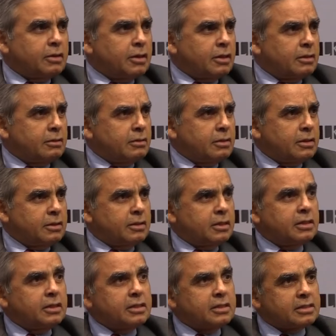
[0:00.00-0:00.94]
in, in
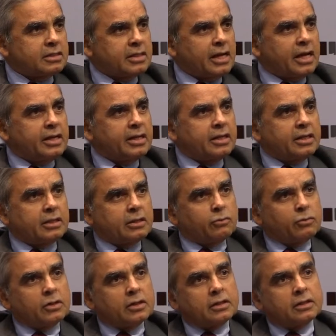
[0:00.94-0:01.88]
India's standing in the
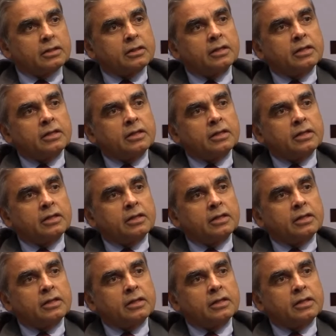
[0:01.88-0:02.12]
world,